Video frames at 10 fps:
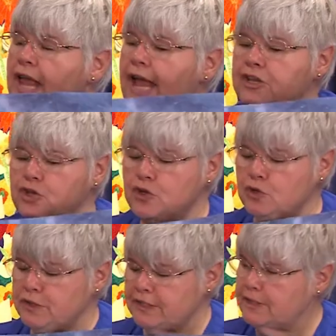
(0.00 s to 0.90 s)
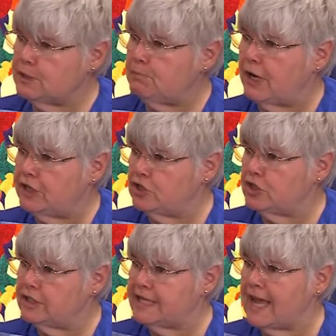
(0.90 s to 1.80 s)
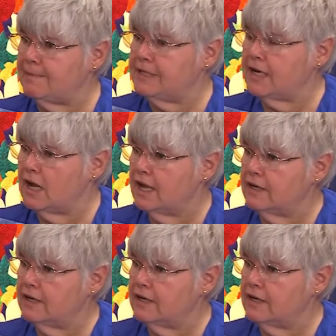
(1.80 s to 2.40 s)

and you used a sponge and dabbed it on?